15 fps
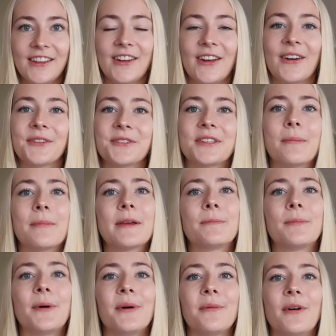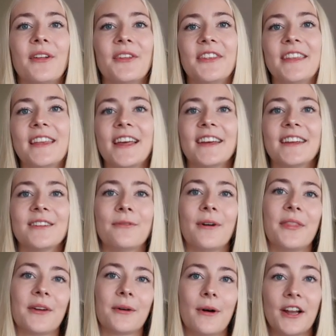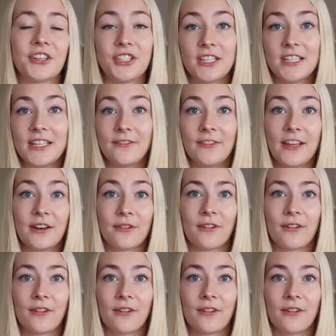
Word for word: You know, some people will knit when they're watching T V to